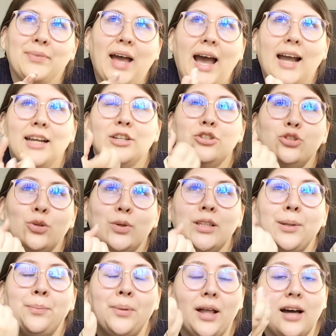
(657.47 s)
I enjoy
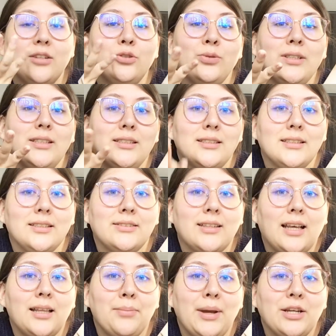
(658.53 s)
the plot twist of
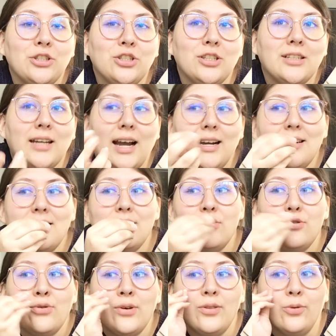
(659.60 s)
Silent Patient. I didn't
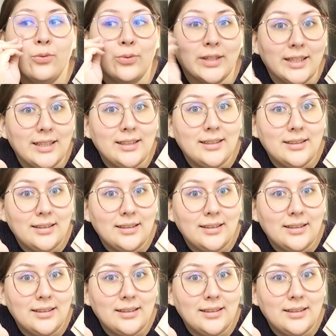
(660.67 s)
enjoy the read